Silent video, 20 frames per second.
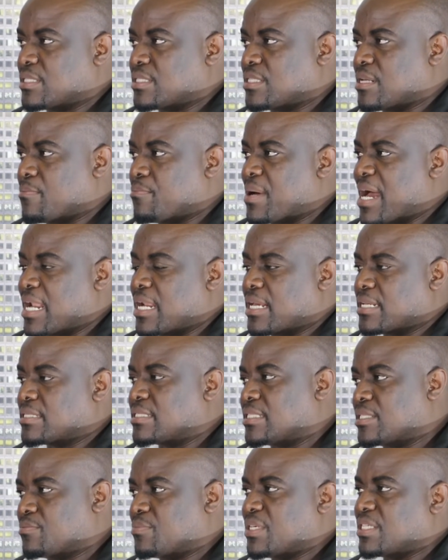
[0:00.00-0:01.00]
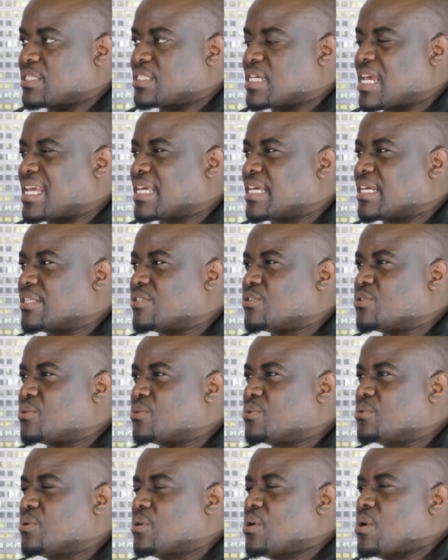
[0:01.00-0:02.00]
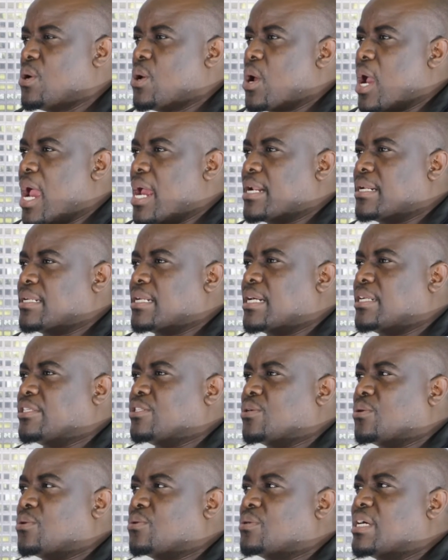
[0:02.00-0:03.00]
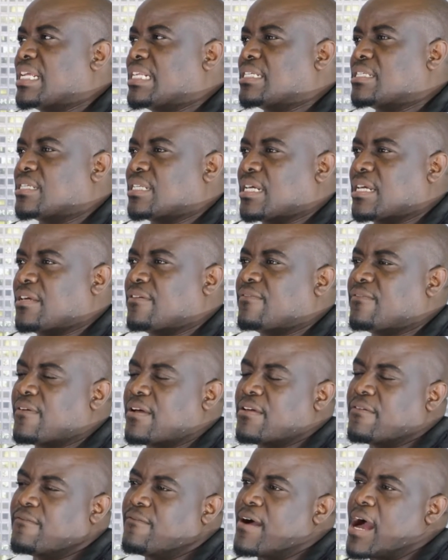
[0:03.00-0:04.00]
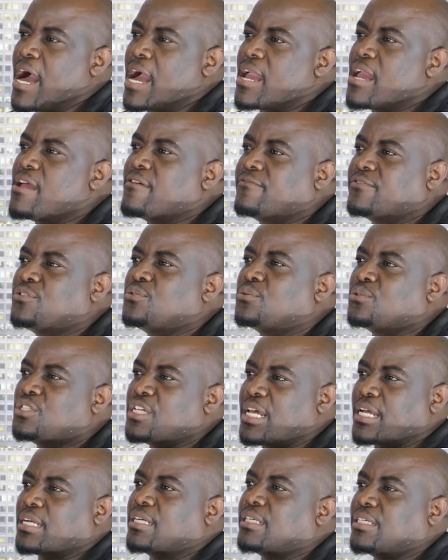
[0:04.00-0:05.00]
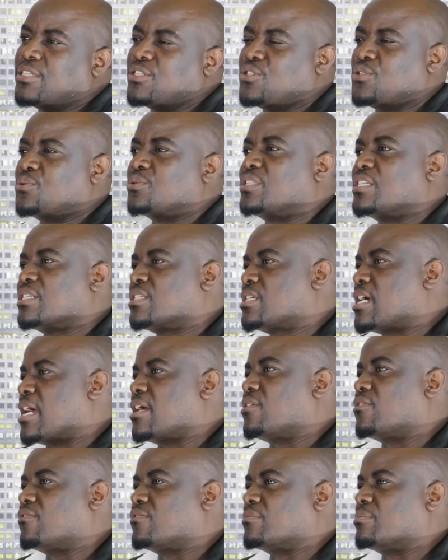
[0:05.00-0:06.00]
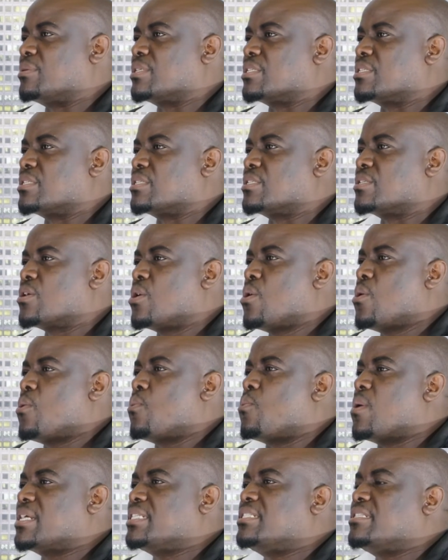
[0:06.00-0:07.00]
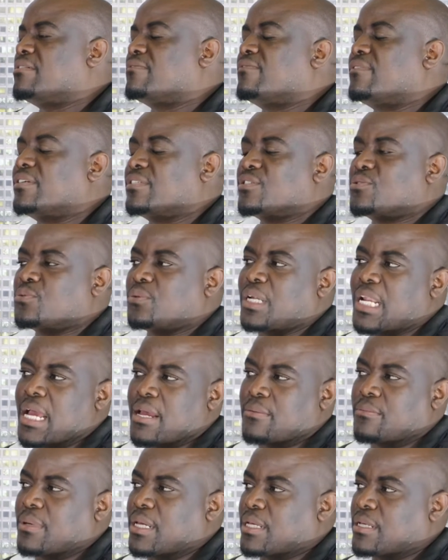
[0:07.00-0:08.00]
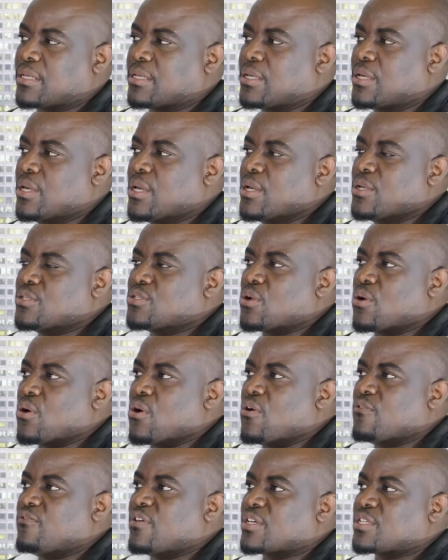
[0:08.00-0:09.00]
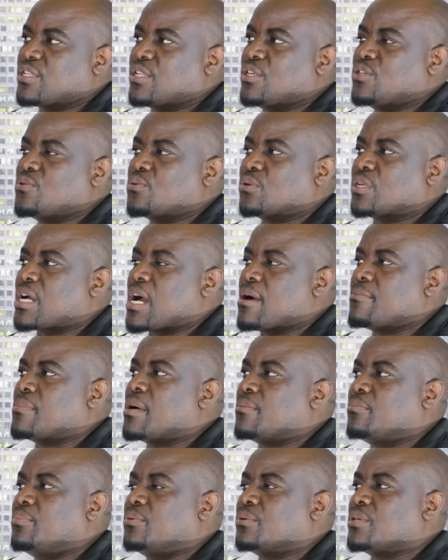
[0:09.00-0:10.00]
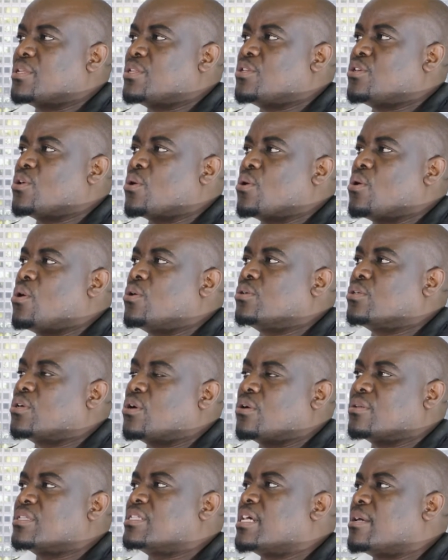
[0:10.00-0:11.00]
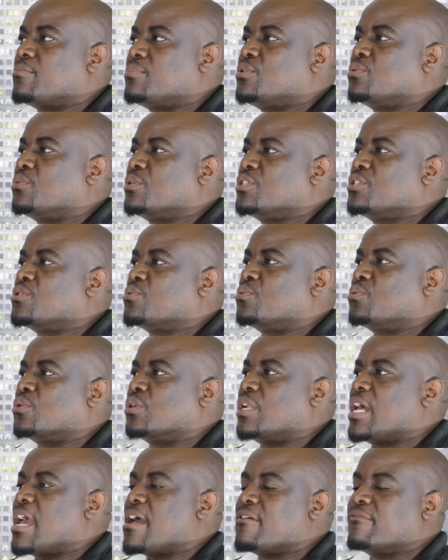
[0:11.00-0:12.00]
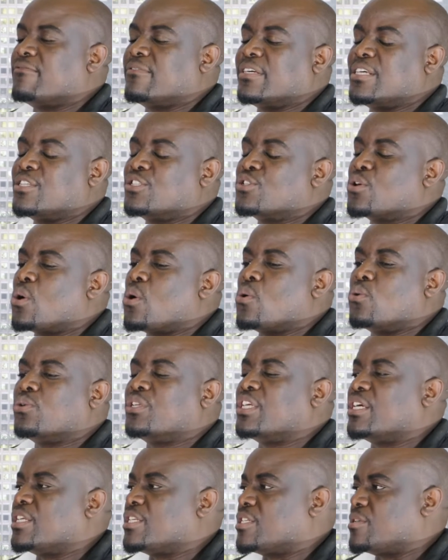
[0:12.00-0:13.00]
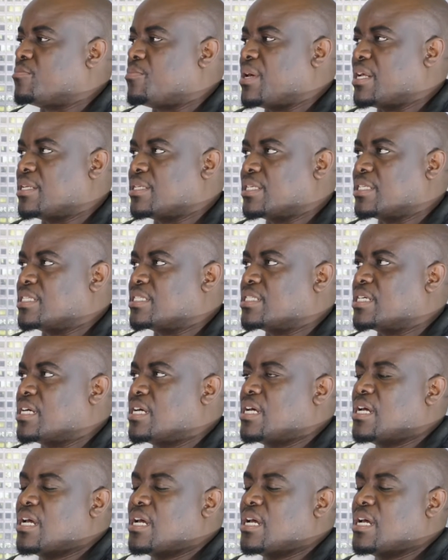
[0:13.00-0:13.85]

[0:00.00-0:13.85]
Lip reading: the parlors is being taken to, and then you look at it as if I have to tap into this kind of business, what difference will I make? So obviously you'll come up with your own concept which will have its own independent